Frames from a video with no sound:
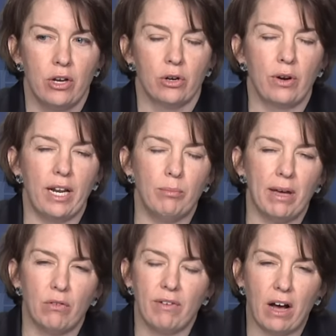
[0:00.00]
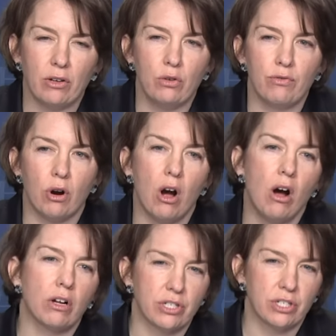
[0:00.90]
creating better value for
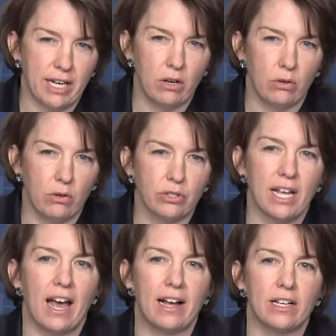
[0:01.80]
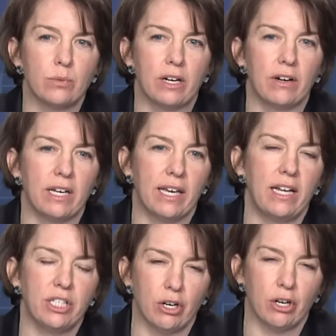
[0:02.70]
all our stakeholders as we're
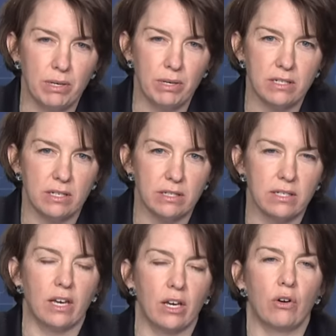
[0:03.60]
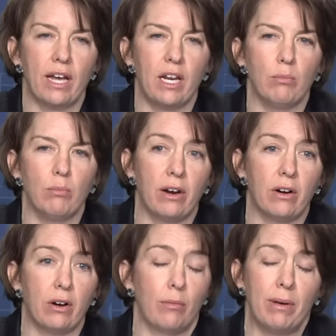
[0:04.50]
engaging in our business and creating
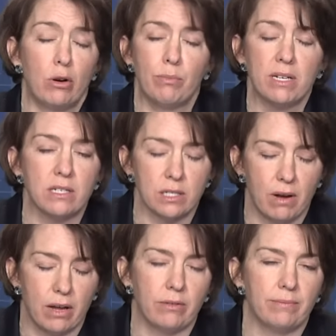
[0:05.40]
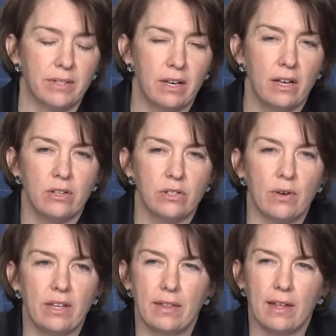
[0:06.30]
better a better business model. So
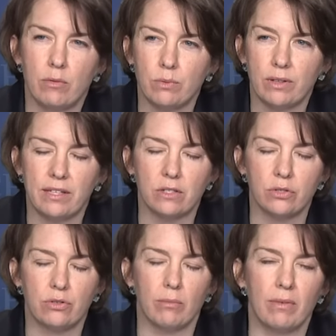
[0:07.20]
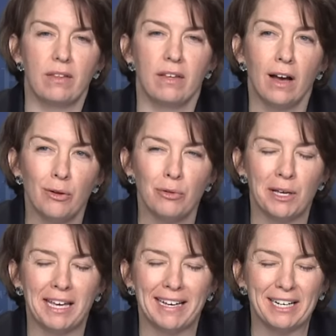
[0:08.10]
I think that was one thing that struck me. And the other
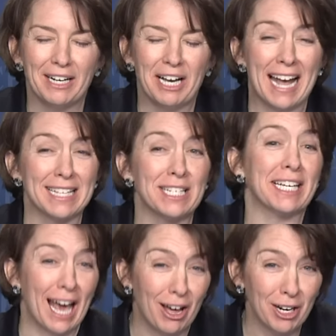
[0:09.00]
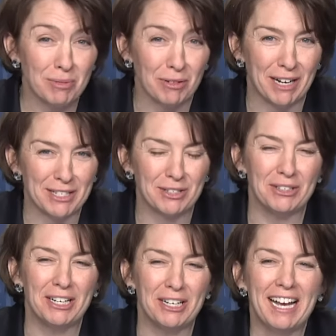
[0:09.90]
thing, uh, as an accounting professor,